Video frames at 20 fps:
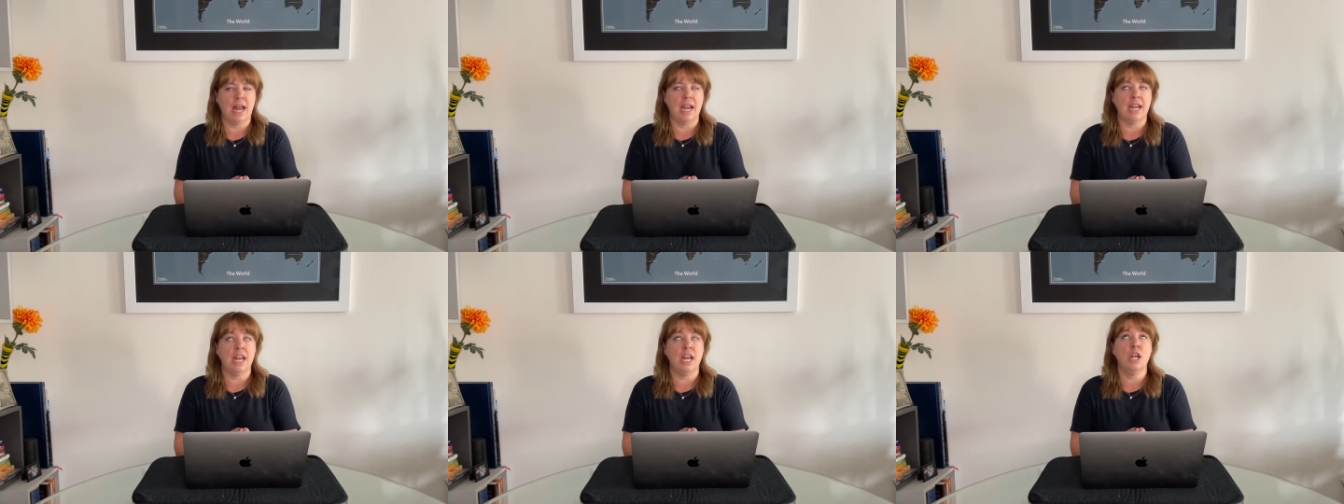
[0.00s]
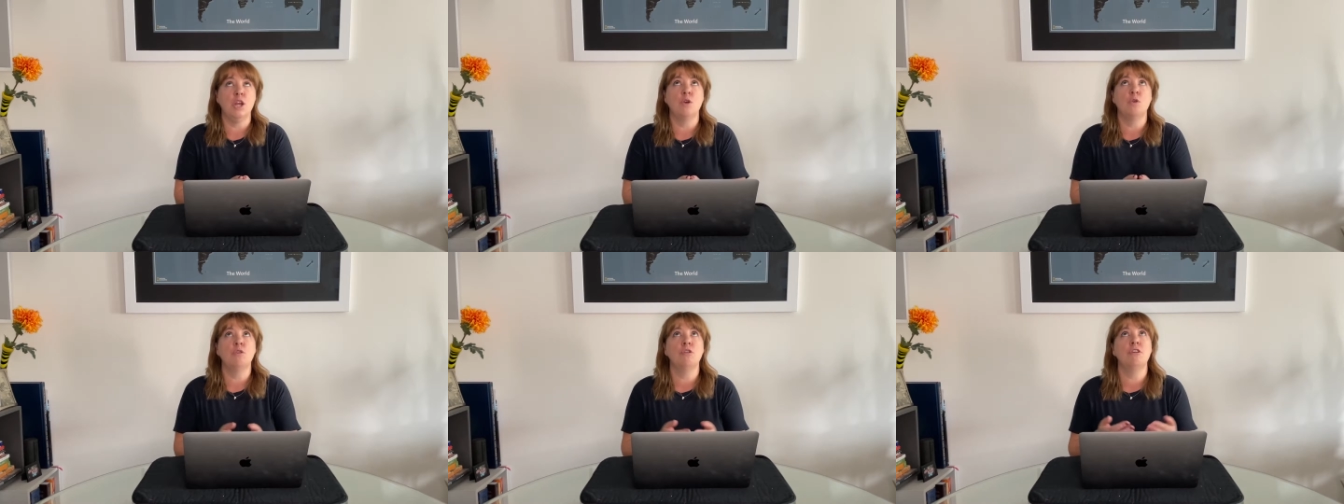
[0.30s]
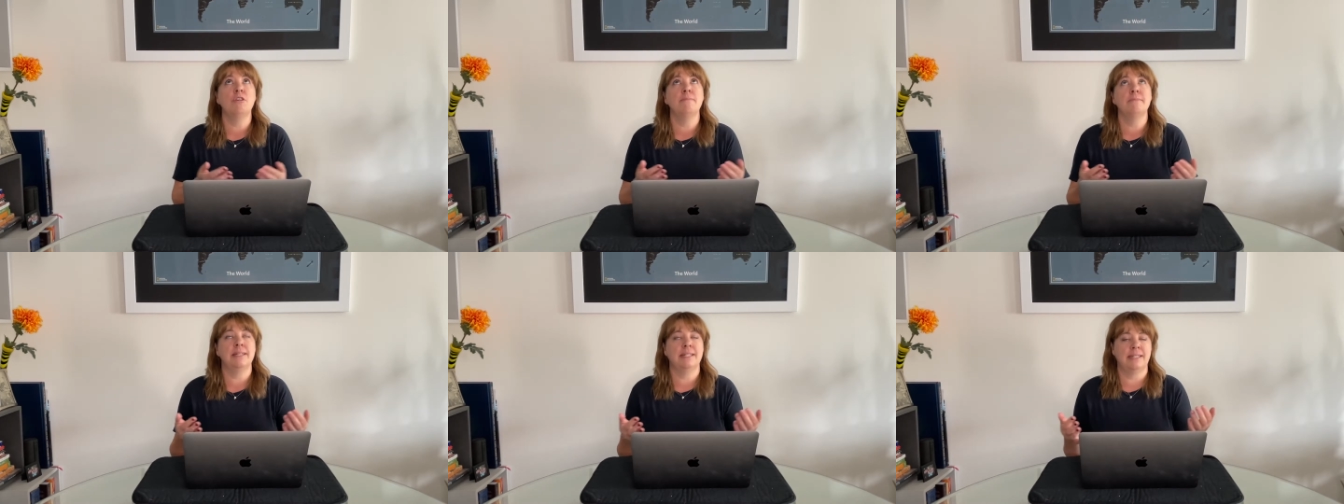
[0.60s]
an
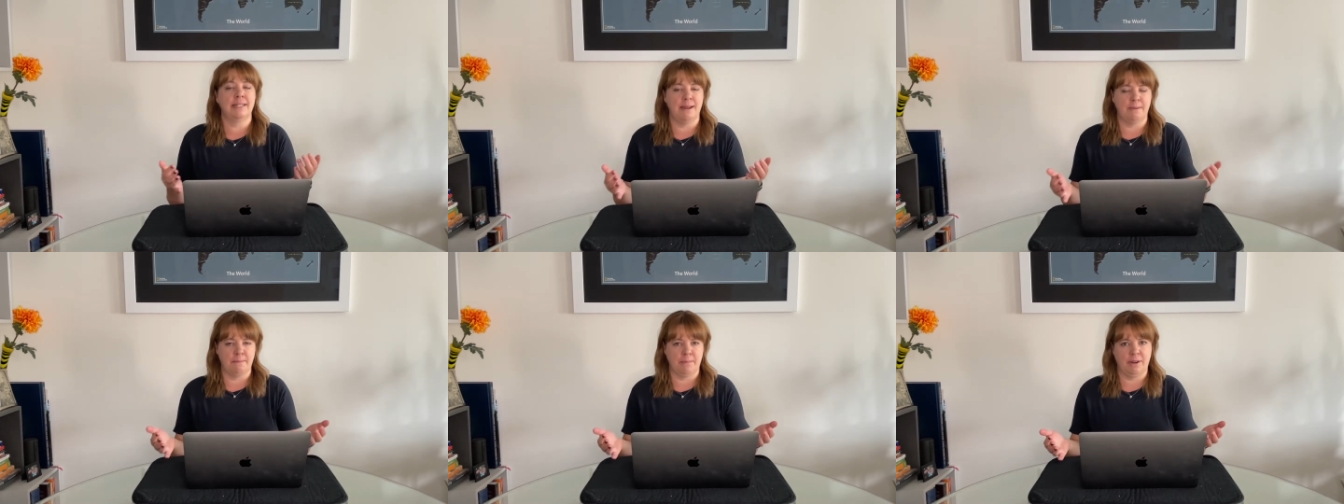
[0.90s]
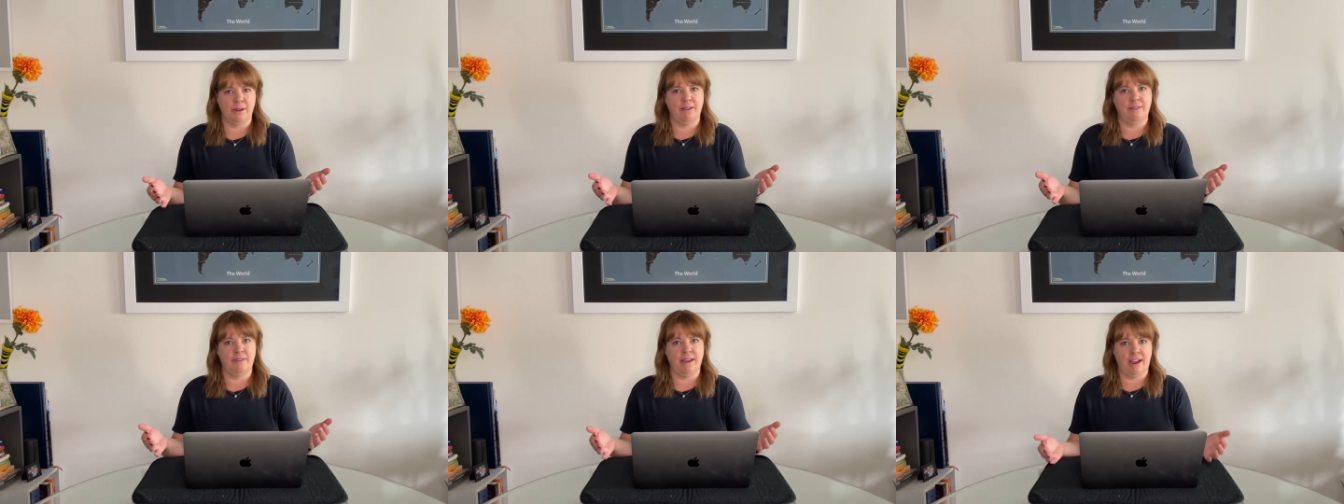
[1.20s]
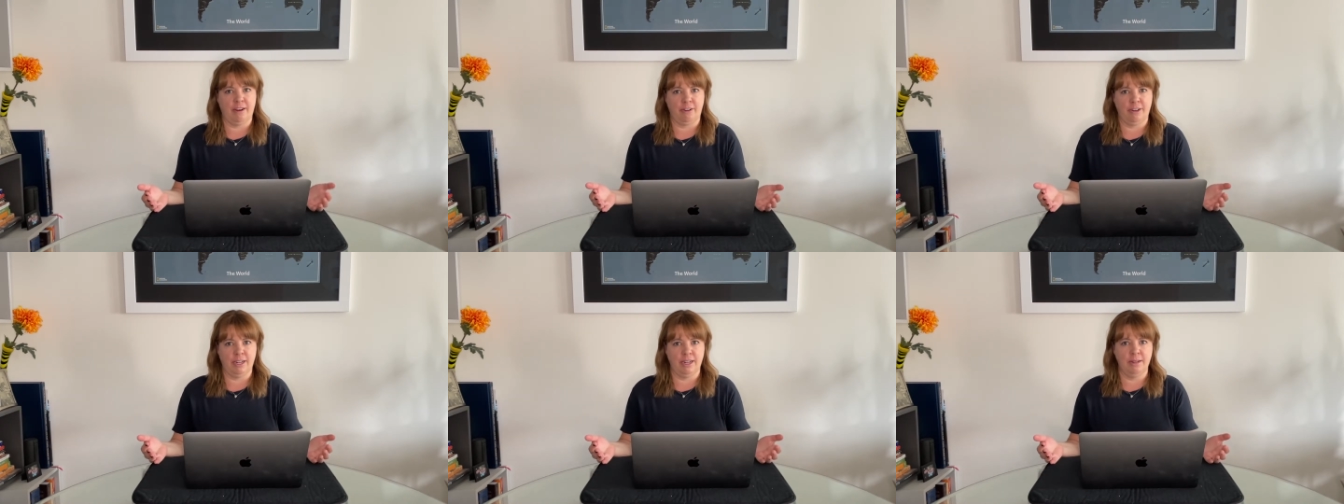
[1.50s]
enormous number of
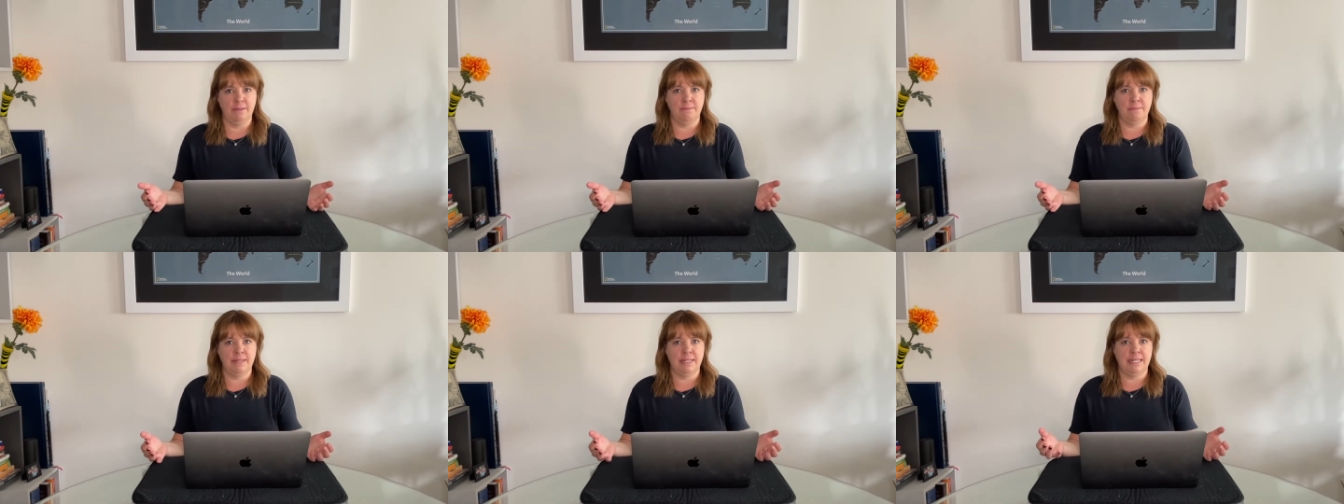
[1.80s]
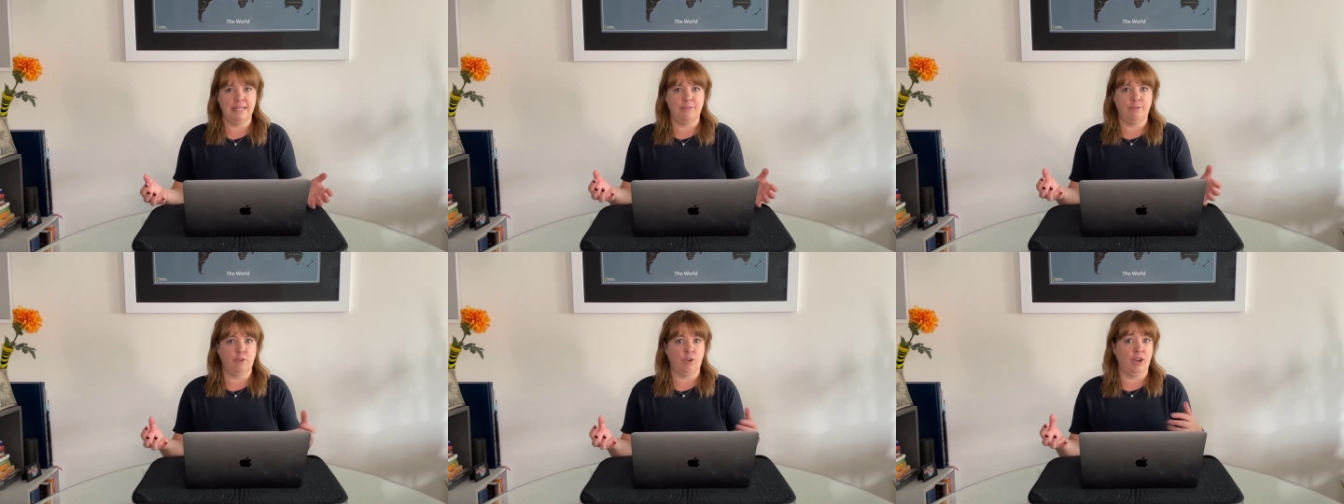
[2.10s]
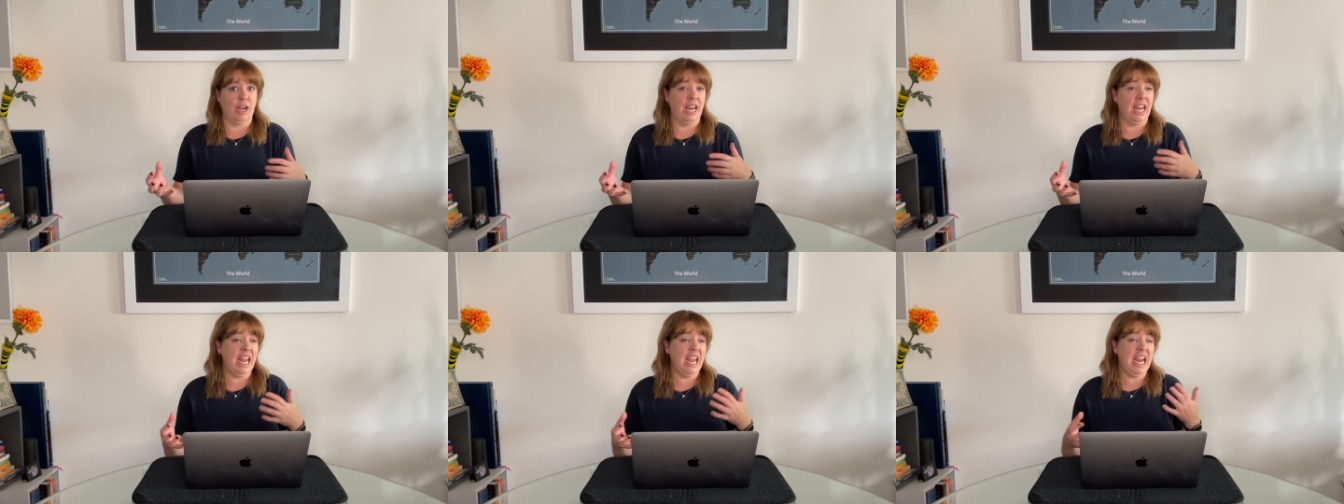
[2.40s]
acronyms for